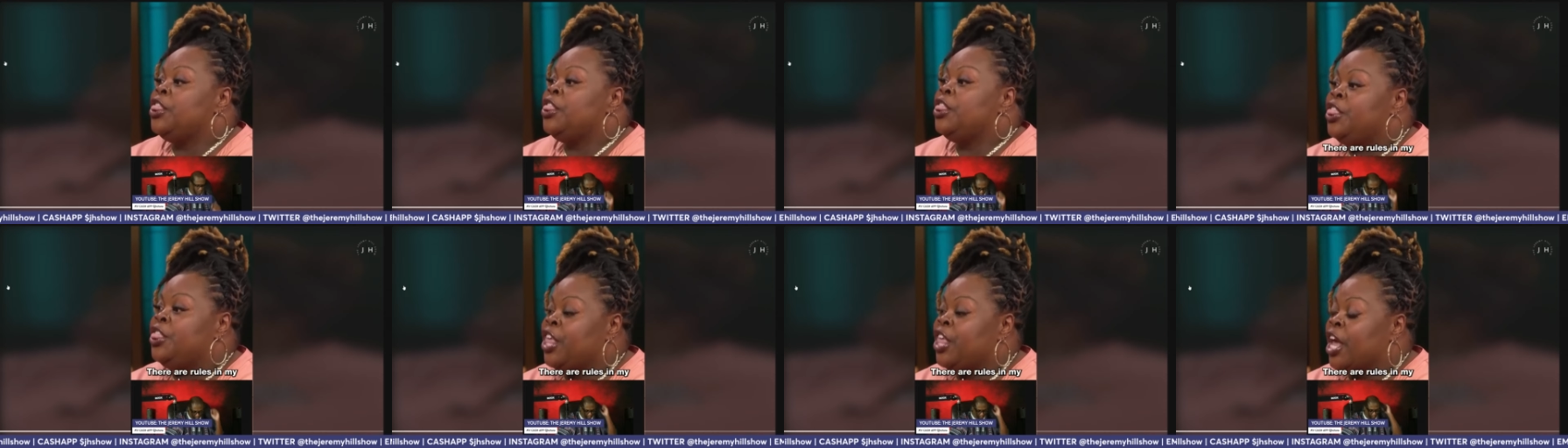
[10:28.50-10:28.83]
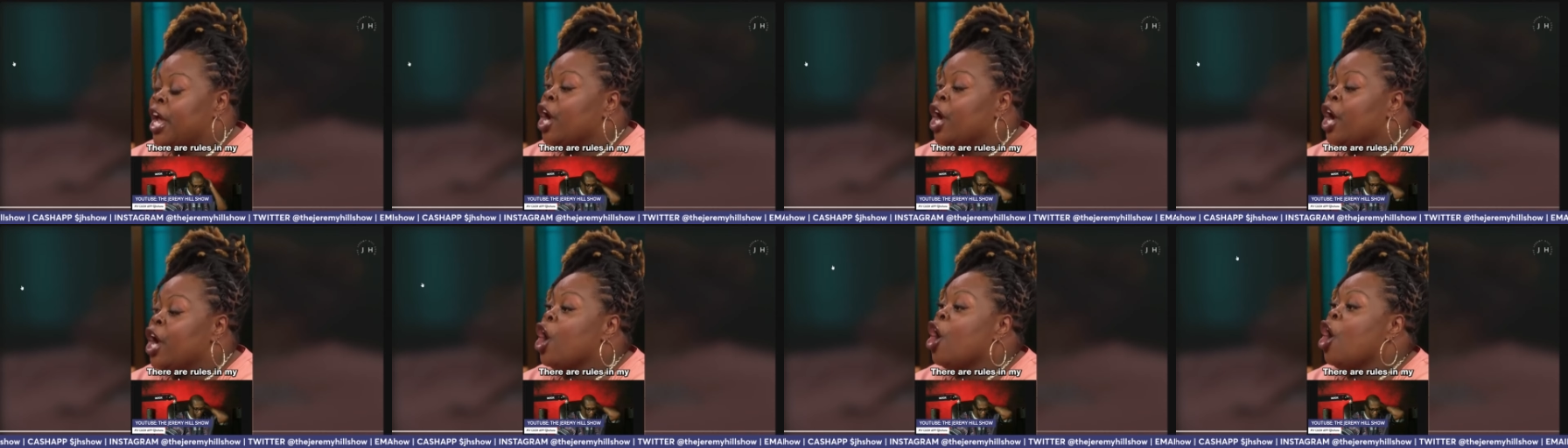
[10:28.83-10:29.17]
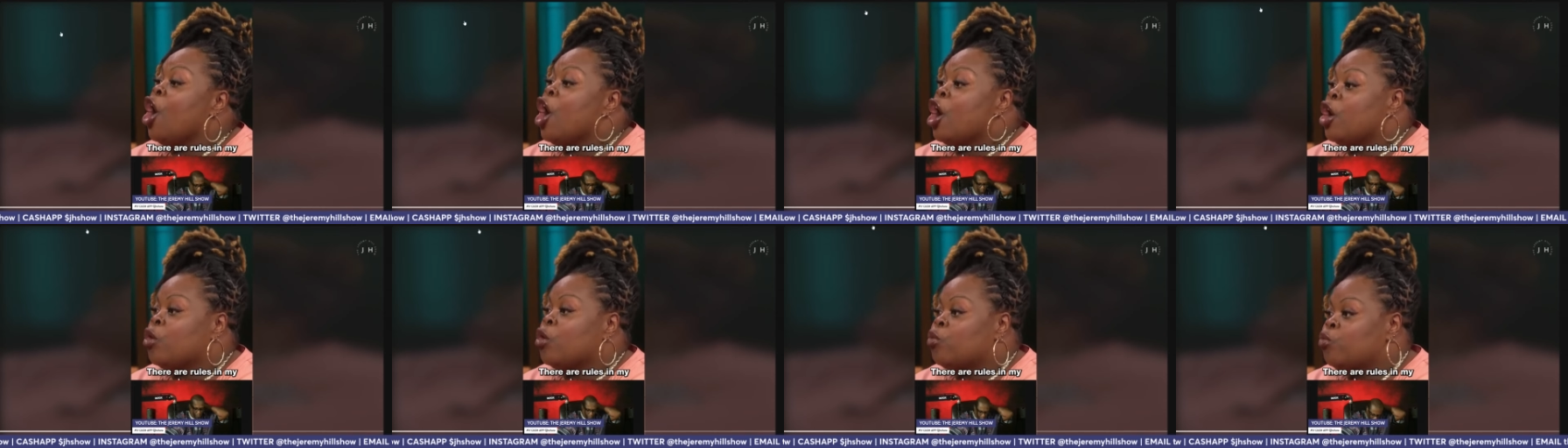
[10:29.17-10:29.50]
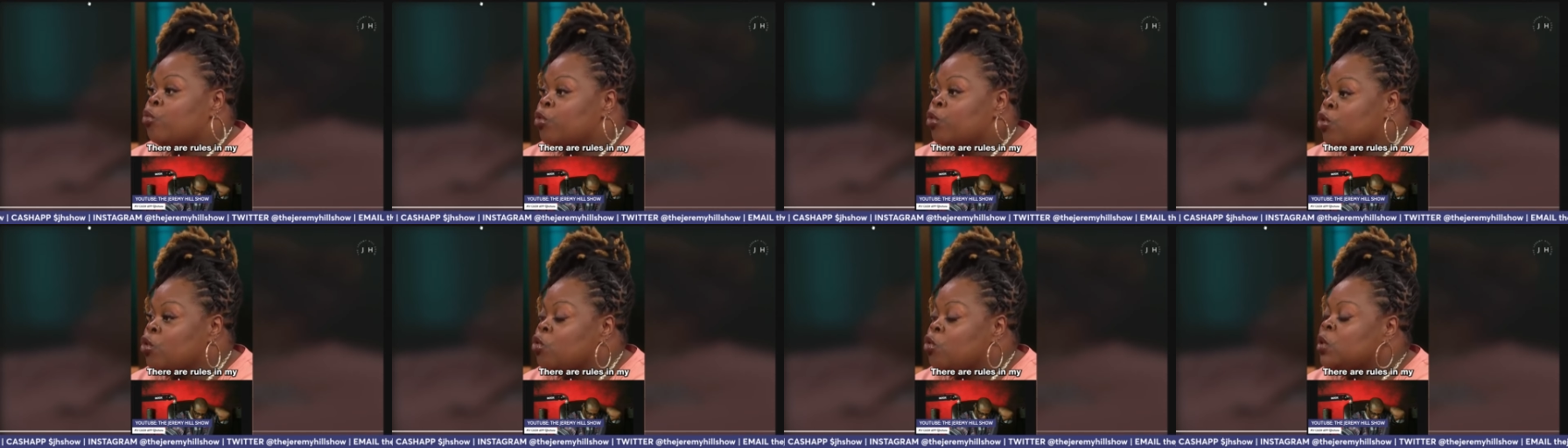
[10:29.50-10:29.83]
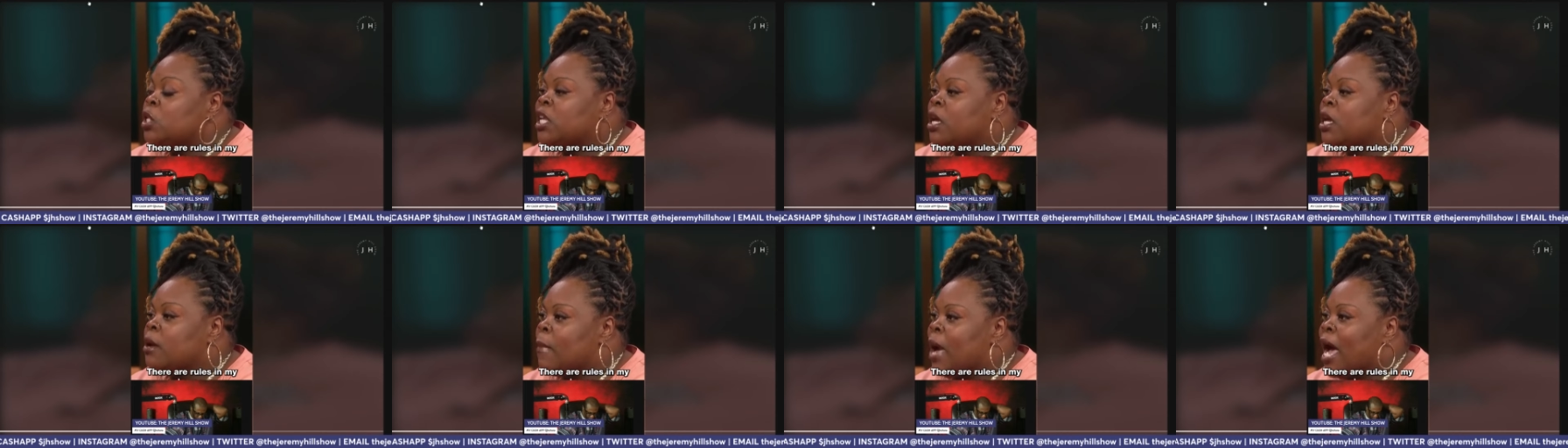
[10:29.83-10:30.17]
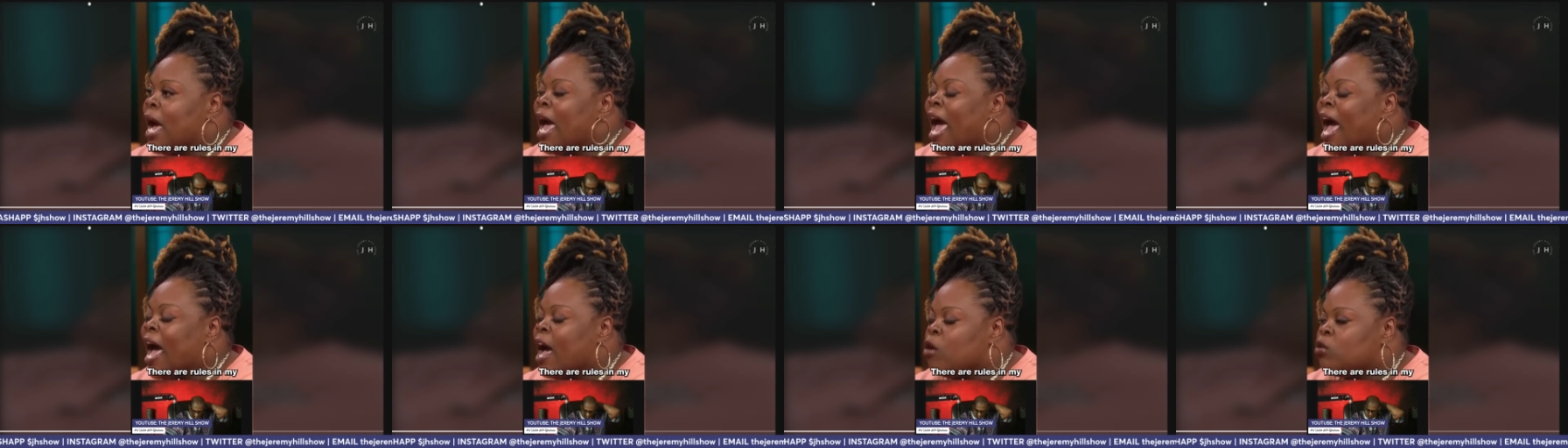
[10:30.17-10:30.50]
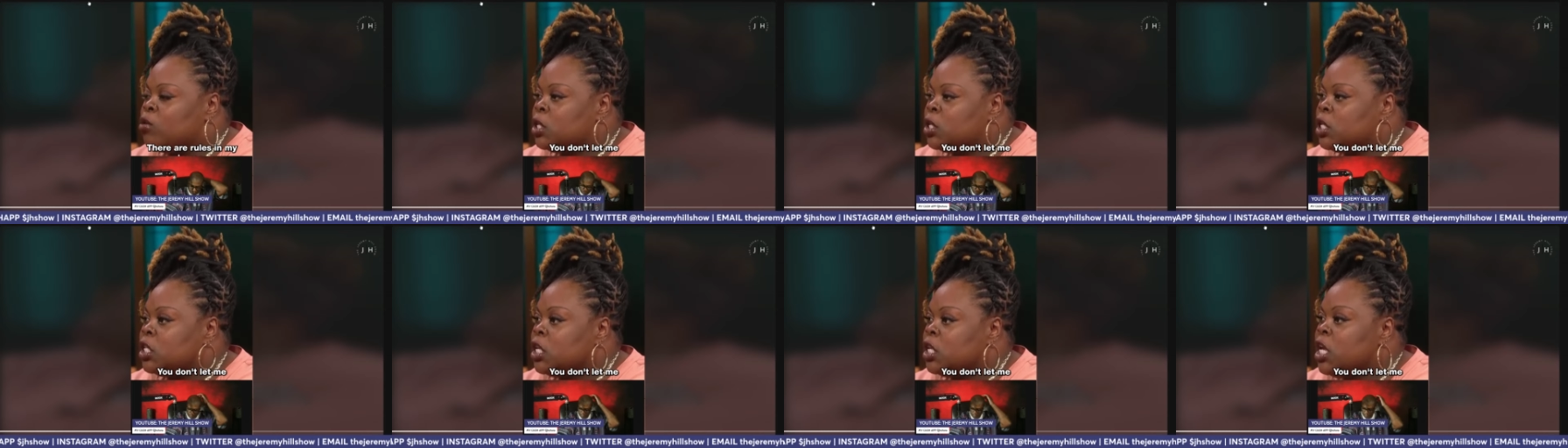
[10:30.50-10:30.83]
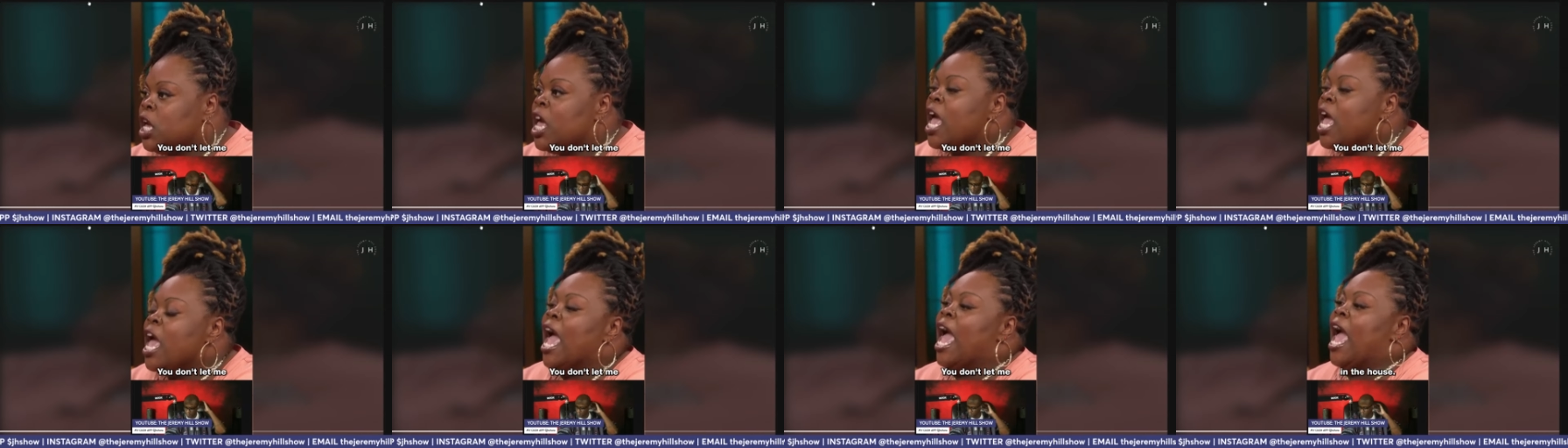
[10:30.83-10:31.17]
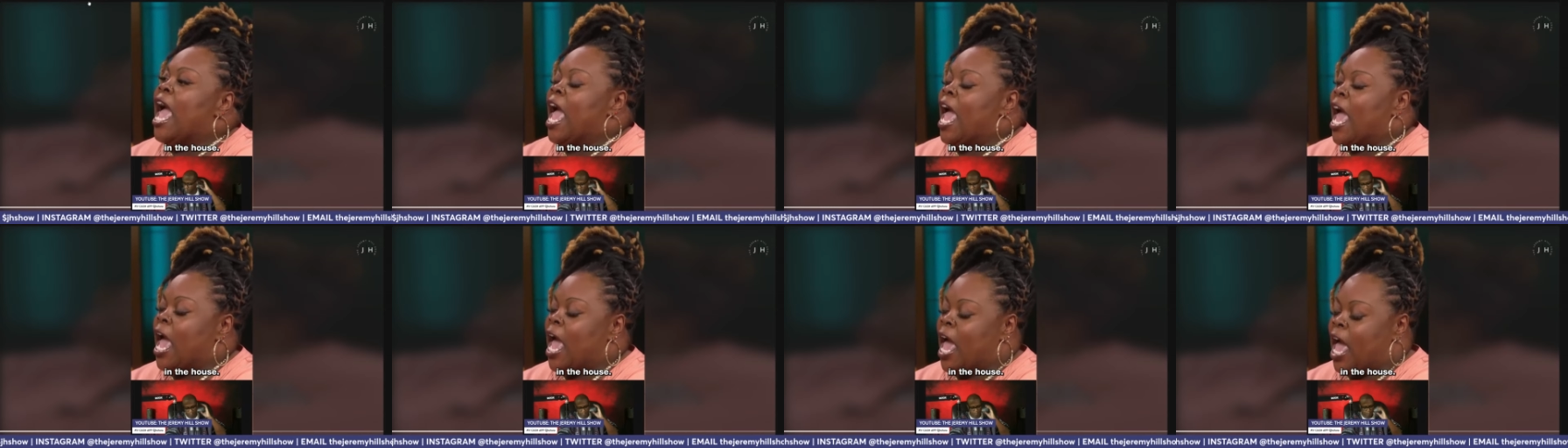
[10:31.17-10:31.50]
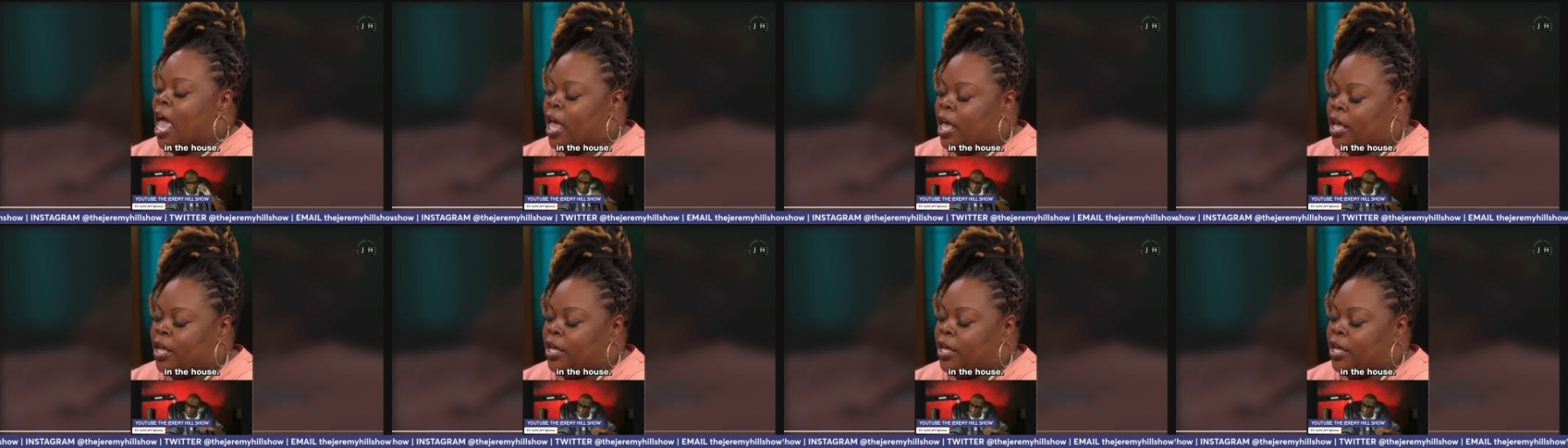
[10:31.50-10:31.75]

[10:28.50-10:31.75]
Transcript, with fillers: be there in the house. There are rules in my house. You don't let me in the house.